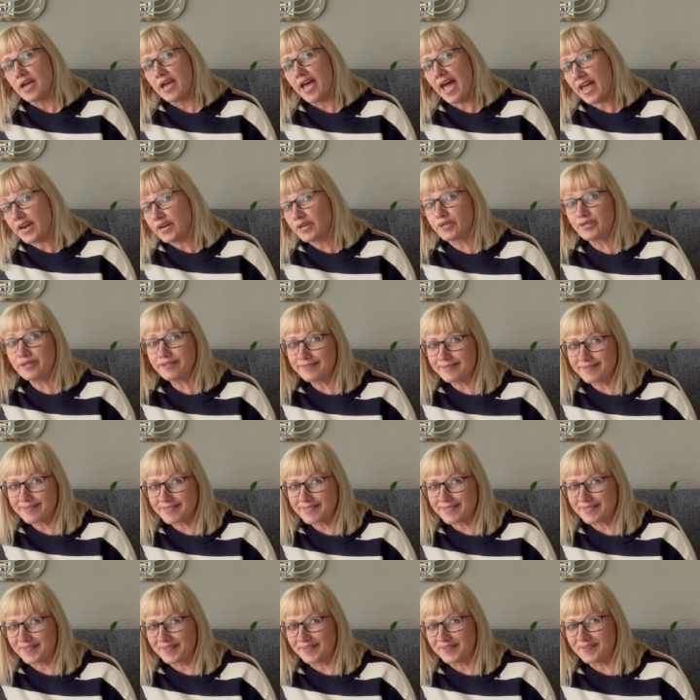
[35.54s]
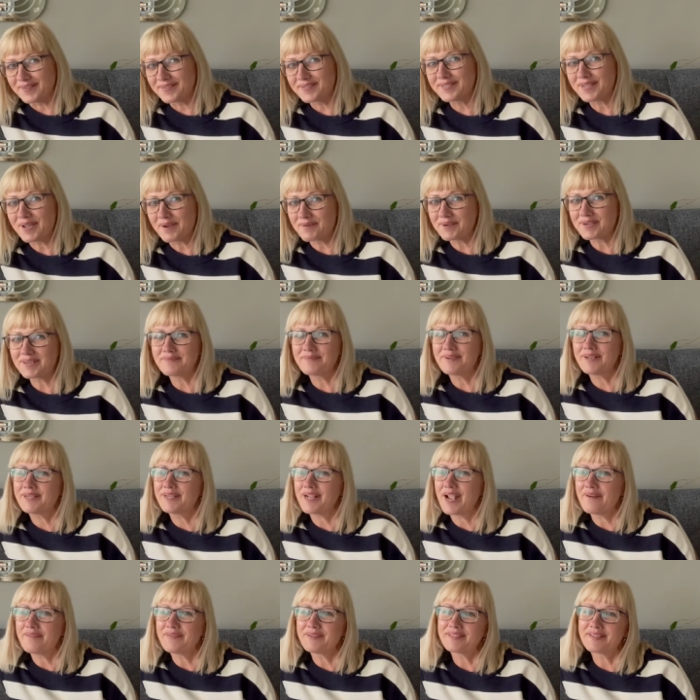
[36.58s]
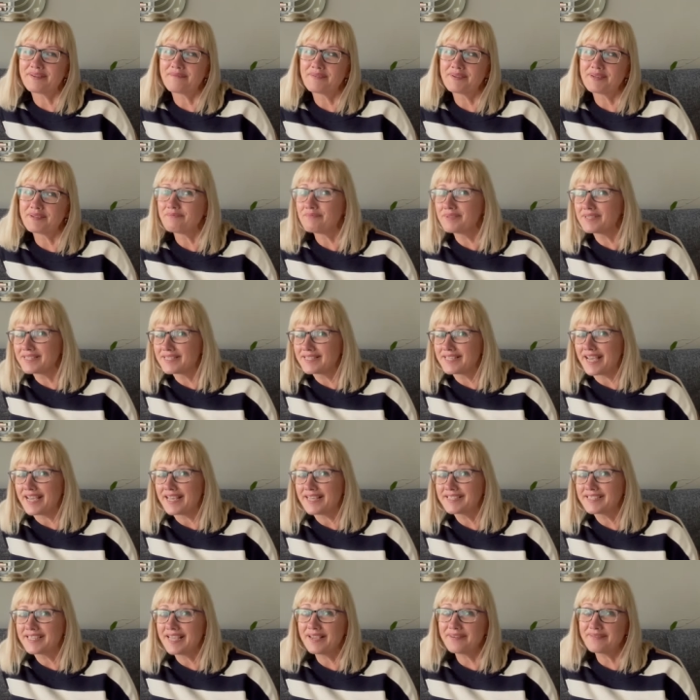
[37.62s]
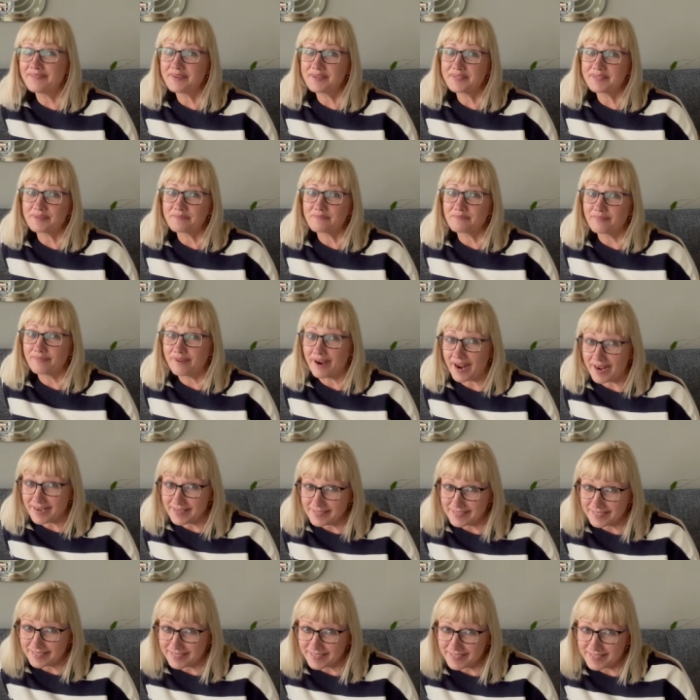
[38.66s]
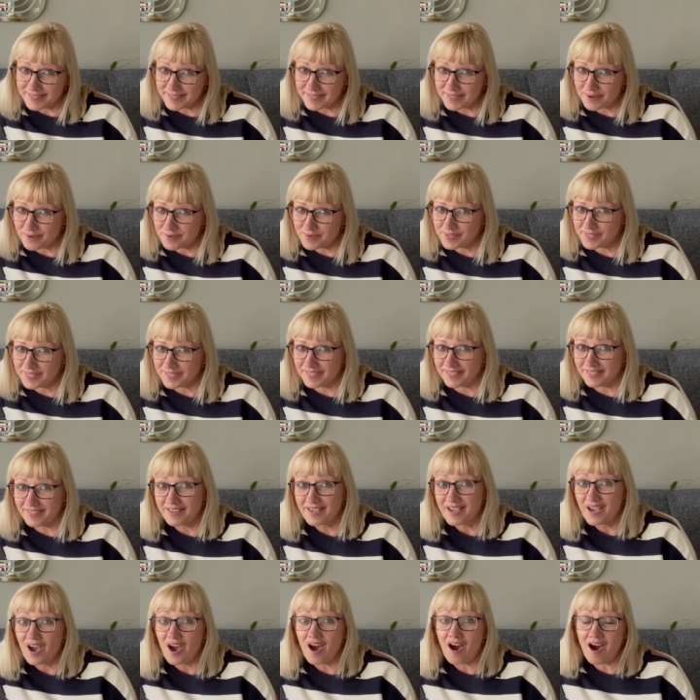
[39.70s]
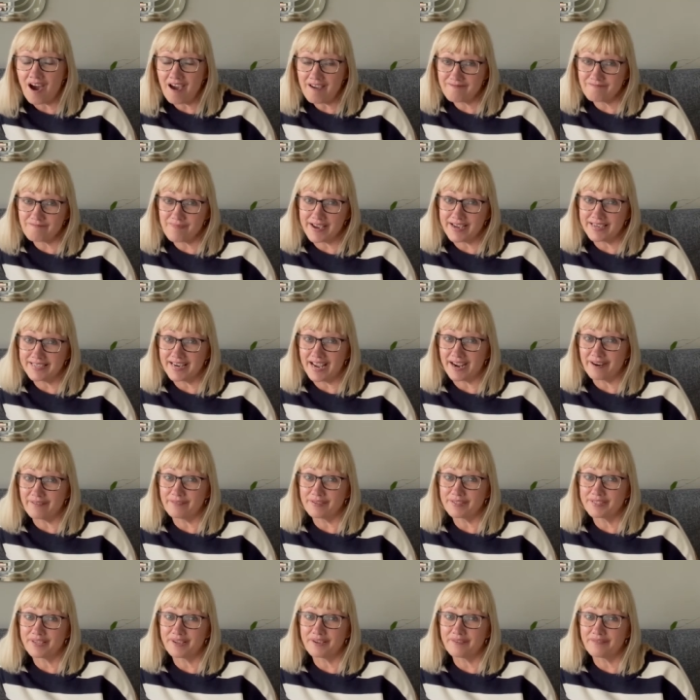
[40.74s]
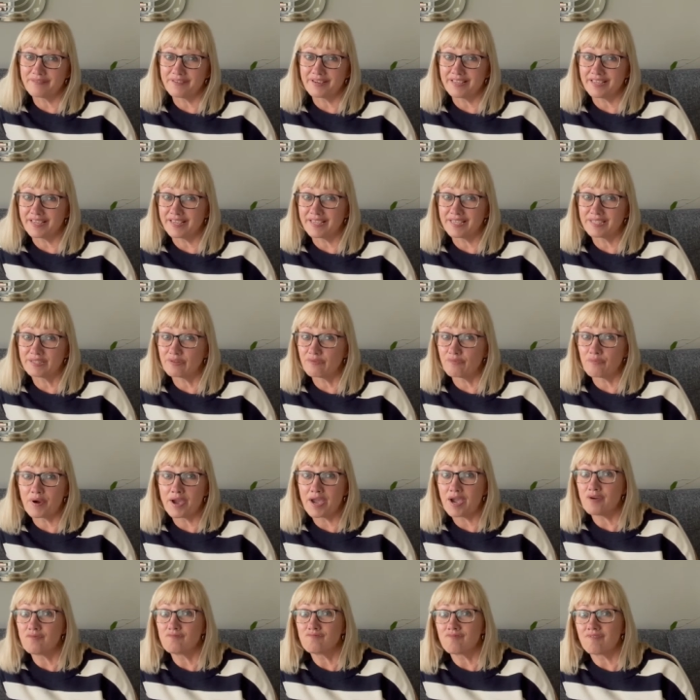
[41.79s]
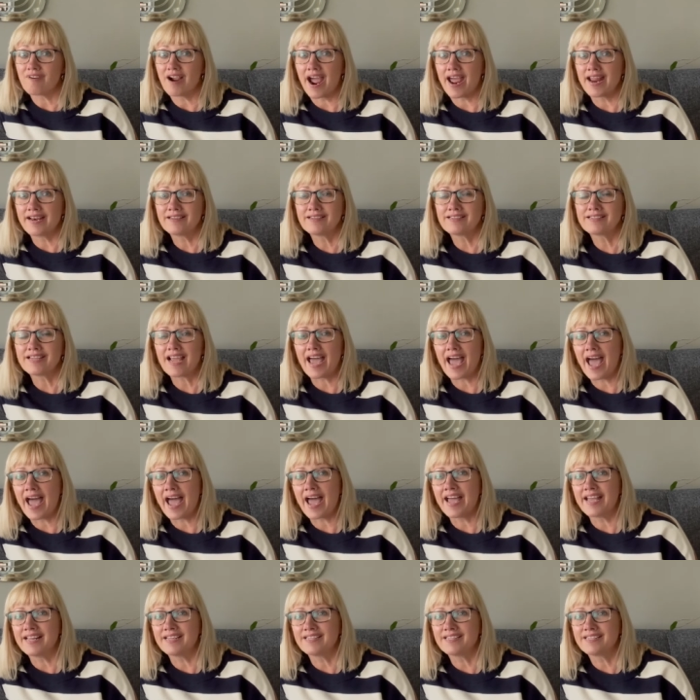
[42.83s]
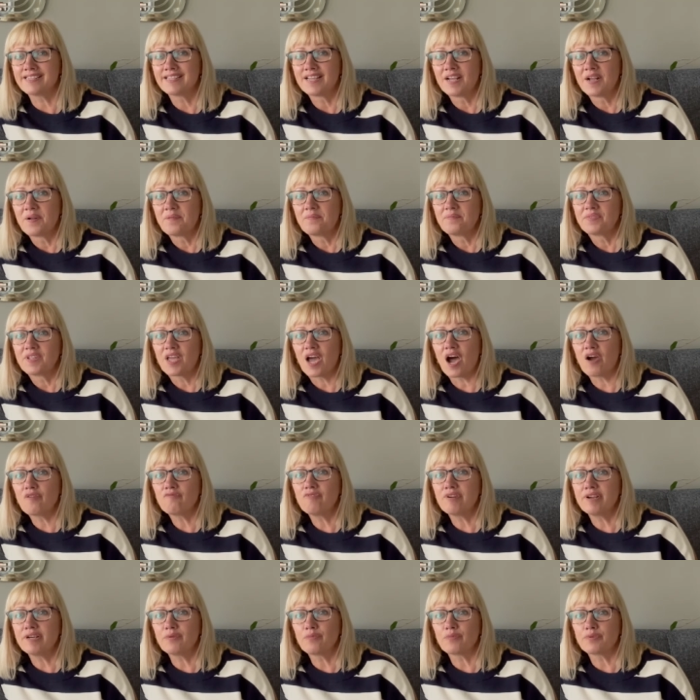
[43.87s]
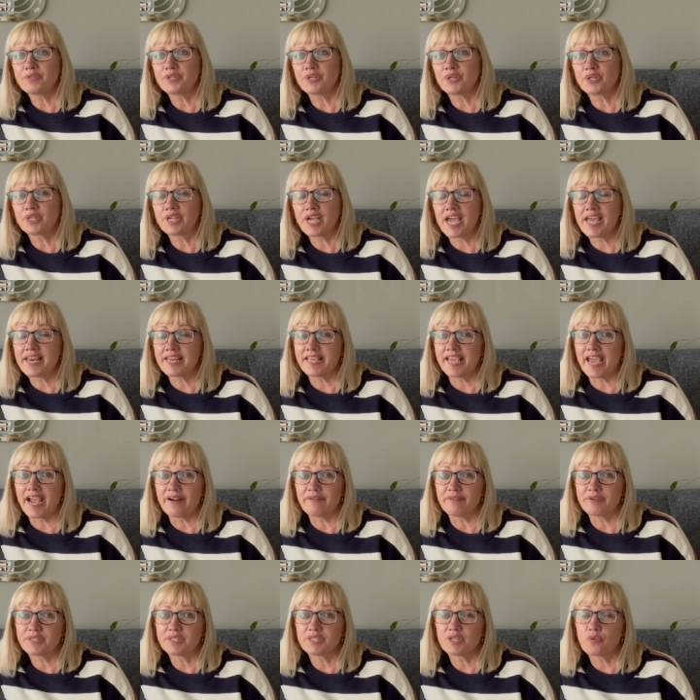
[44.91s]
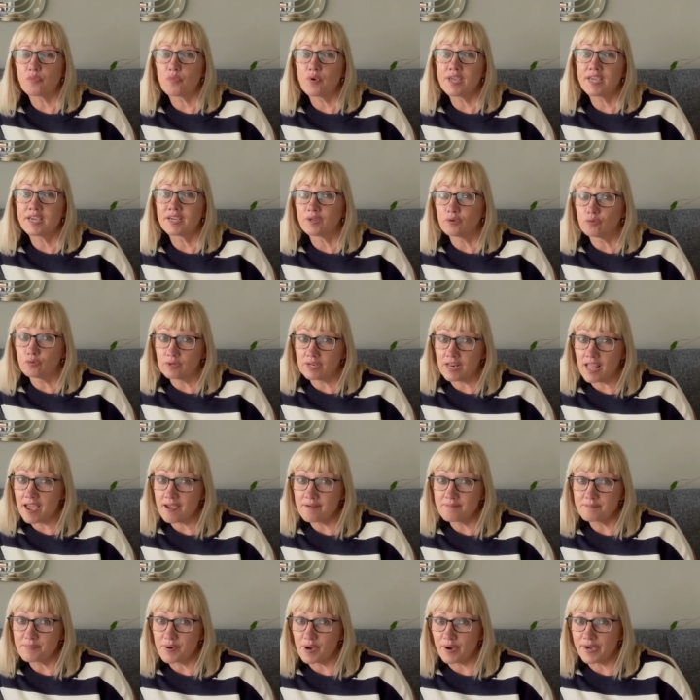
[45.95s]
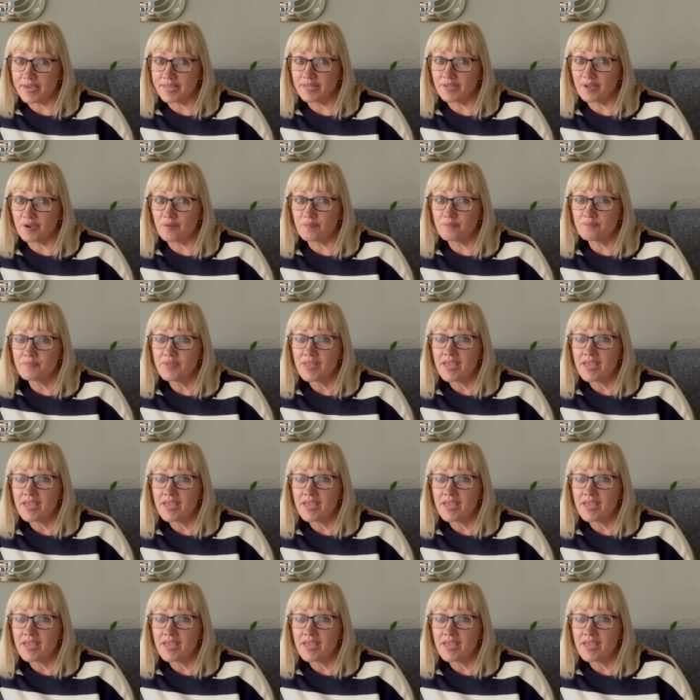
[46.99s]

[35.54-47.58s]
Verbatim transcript: and shouldn't do. So I'm going to be sharing some of the mistakes. Even as a branding consultant, I've made errors over the years with my own brand, and I really want to share the errors so we can all learn by them.